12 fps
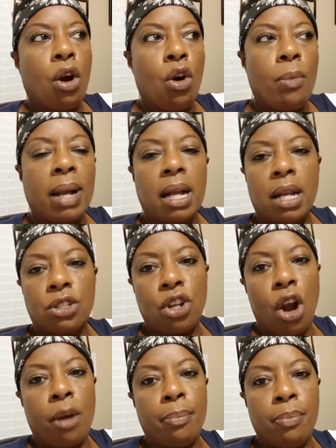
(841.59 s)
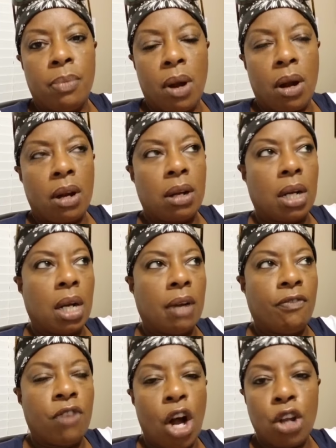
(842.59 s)
Oh my gosh,
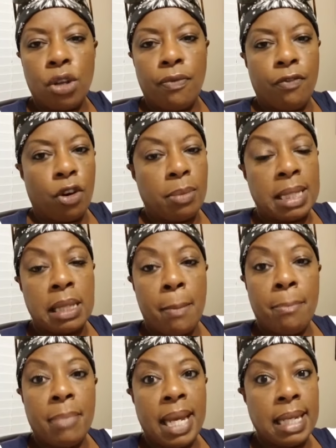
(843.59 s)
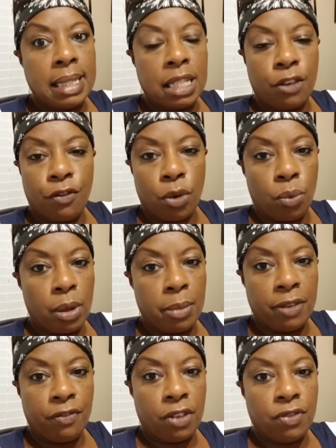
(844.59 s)
our volume firm is amazing for
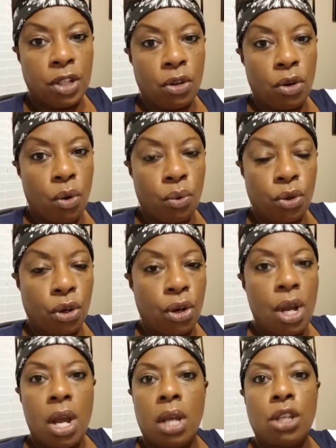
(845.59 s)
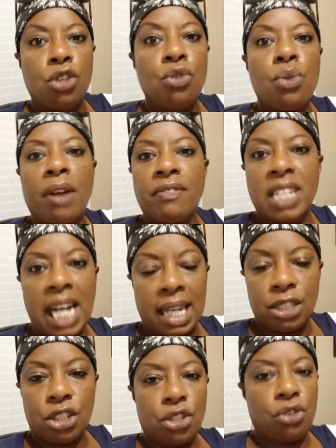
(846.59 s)
women 50 or older. You have
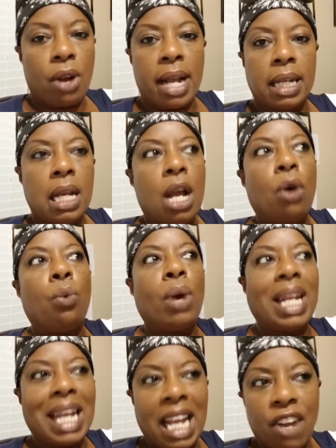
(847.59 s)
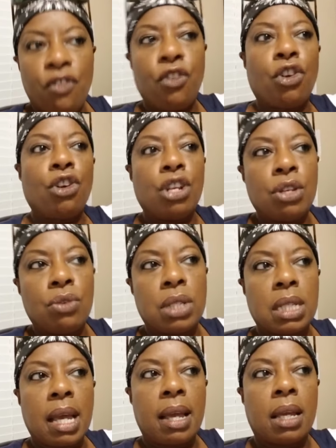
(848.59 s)
got to try it. Whatever you
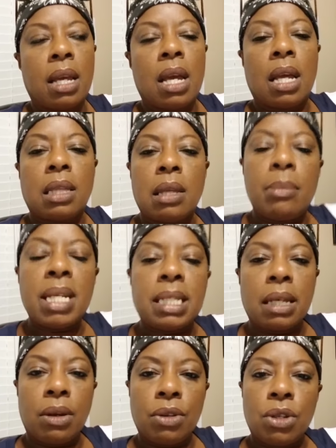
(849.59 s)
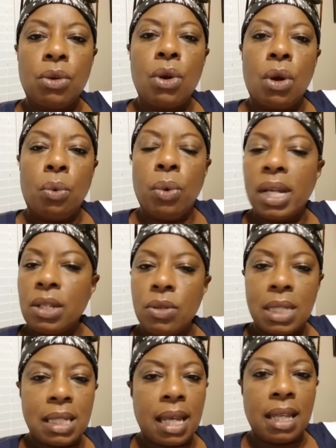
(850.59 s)
say, let me tell you, what you
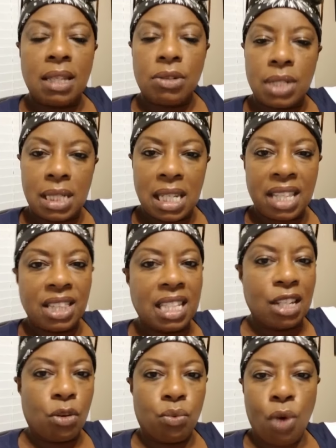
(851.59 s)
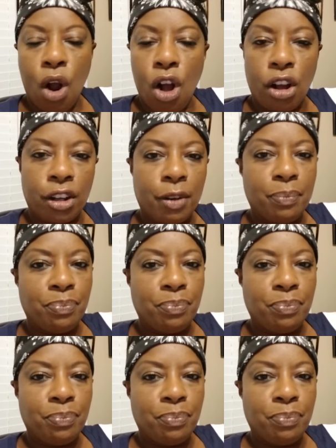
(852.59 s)
say, there's nothing wrong.